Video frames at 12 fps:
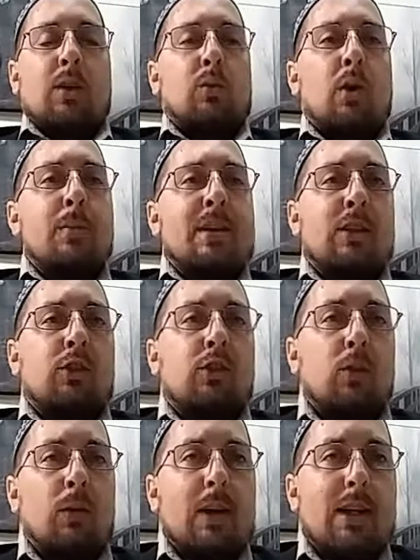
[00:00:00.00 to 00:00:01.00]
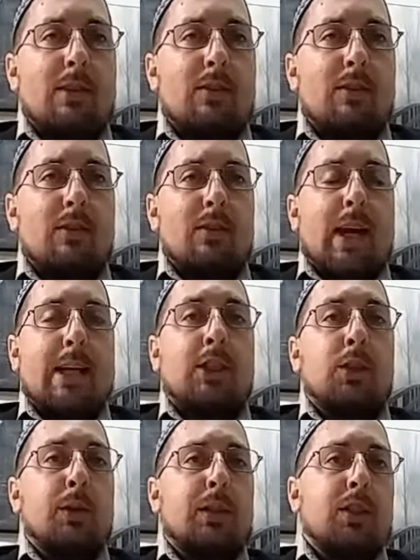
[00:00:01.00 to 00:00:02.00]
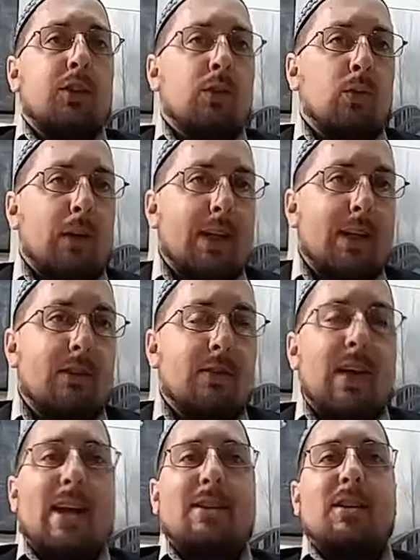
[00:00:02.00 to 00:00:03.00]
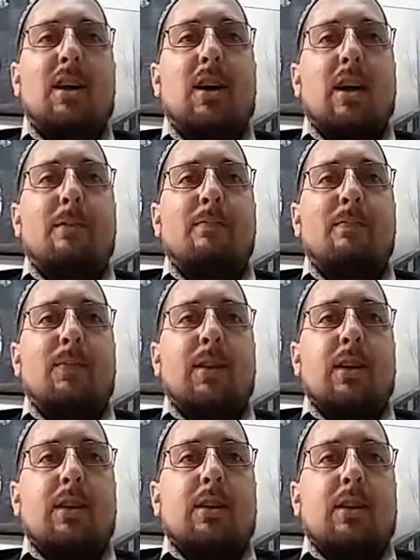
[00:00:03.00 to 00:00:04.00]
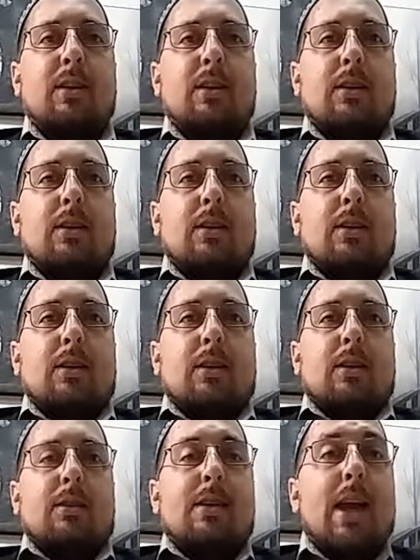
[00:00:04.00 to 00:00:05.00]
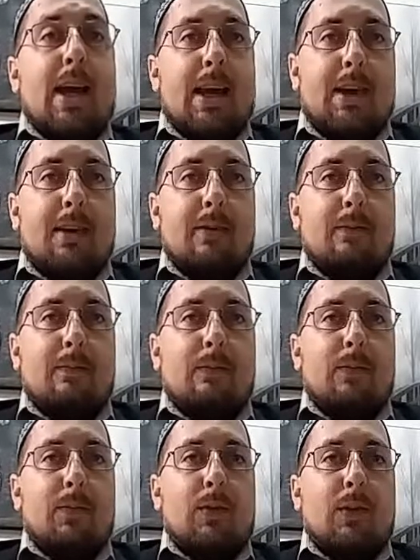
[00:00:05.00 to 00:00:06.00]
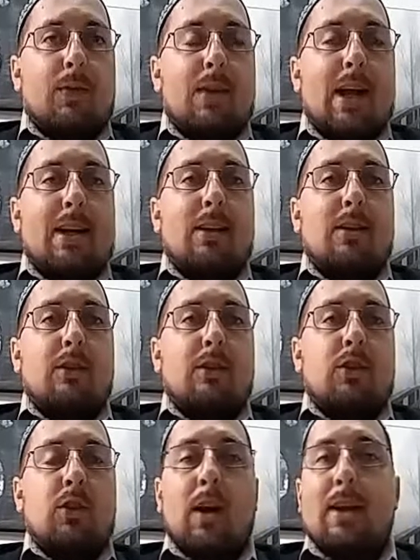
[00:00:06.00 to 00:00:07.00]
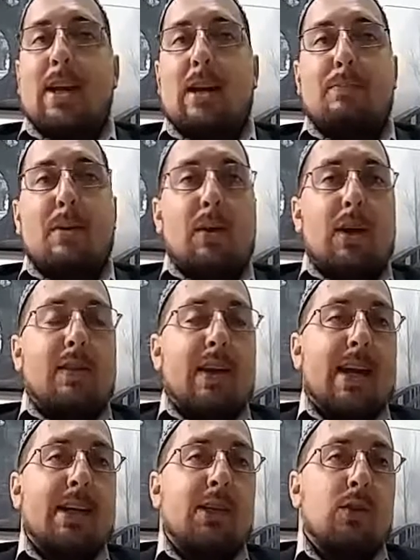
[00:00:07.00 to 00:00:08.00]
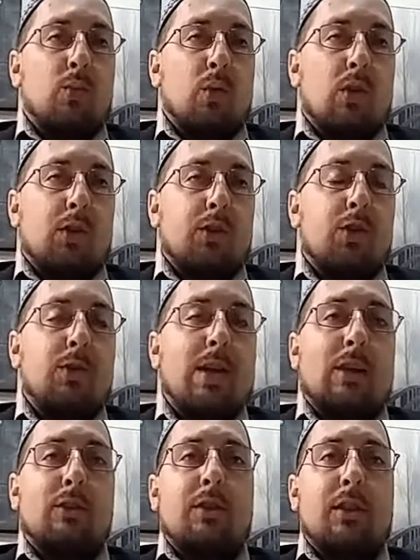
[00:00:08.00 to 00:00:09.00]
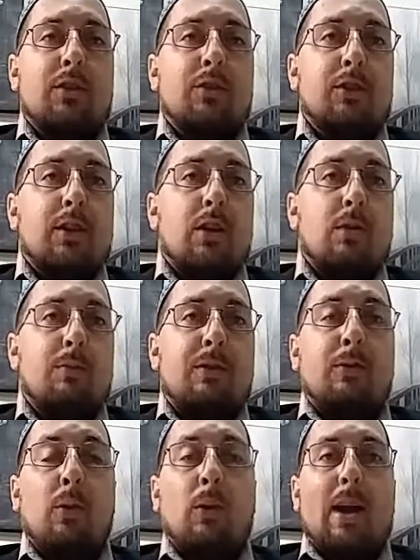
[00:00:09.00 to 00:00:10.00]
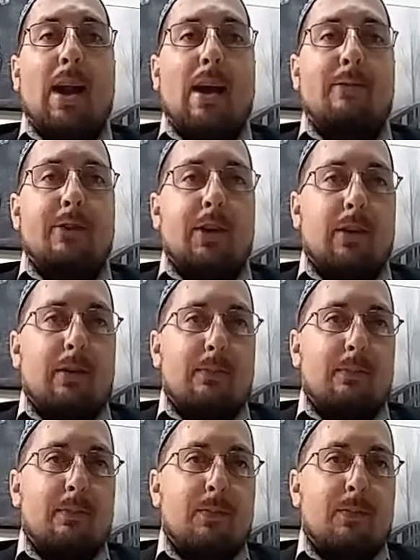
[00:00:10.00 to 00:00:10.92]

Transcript: Now, the Roman historians and Jewish historians of that time say that during that period of the ancient world, 2,000 years ago, before and after,